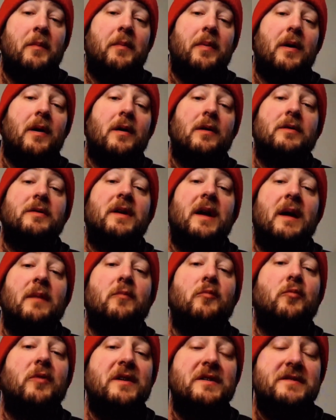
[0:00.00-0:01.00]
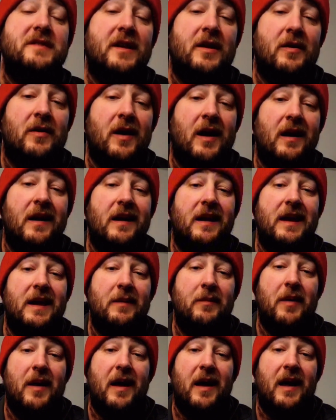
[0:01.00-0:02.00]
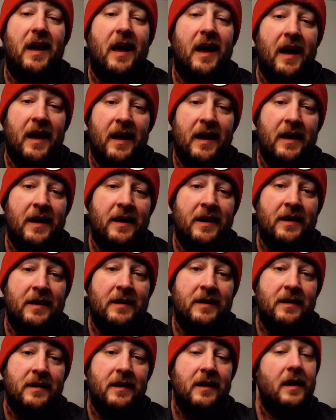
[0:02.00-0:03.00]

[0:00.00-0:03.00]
part-time reseller on eBay and